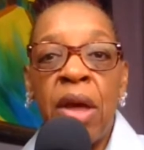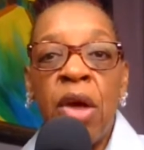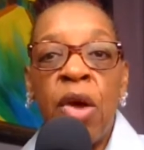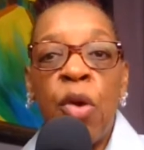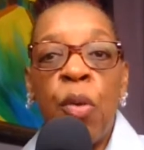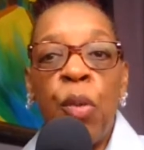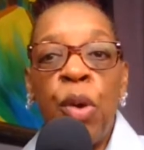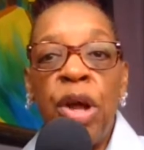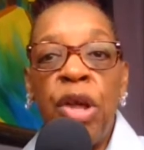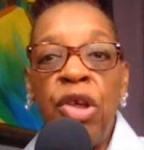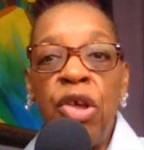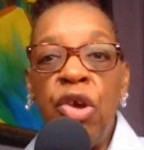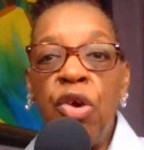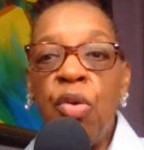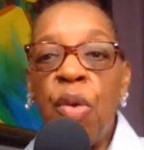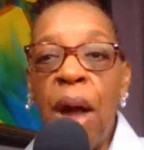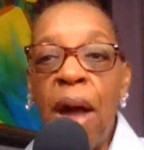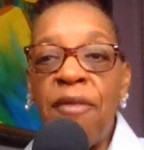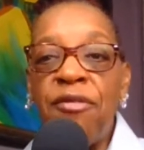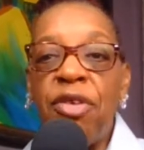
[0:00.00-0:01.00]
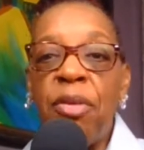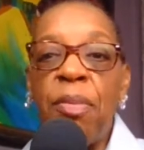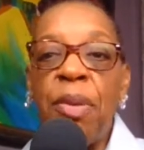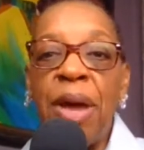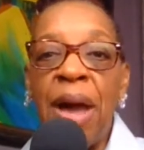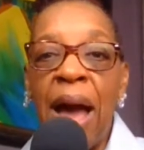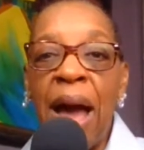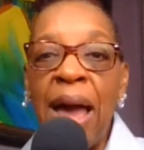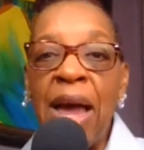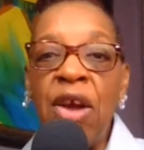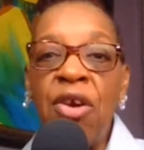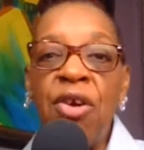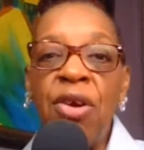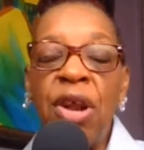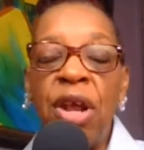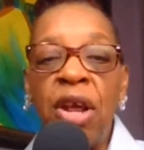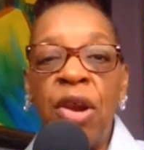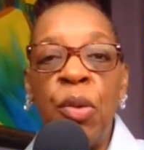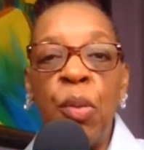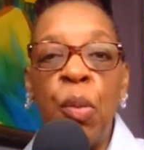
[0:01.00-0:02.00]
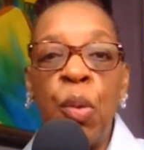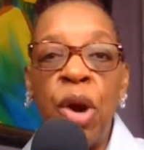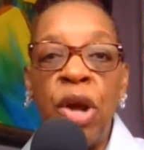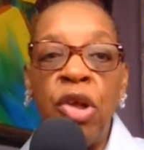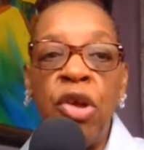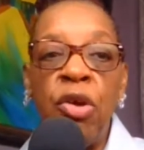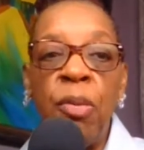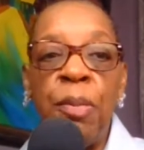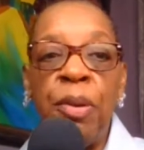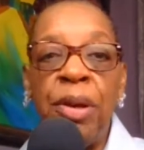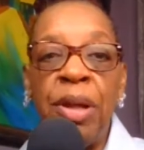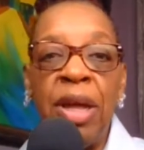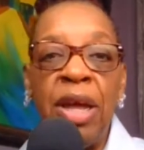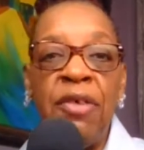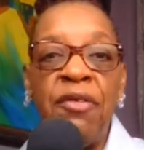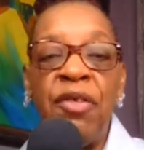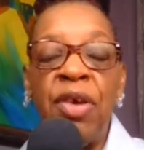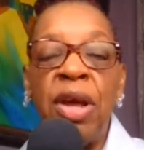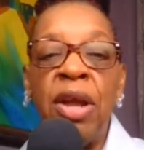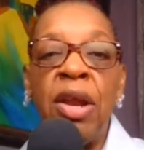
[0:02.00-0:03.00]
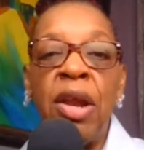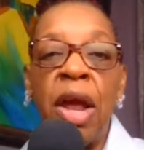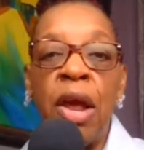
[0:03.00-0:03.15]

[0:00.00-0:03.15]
when you have to be anchored in what you believe in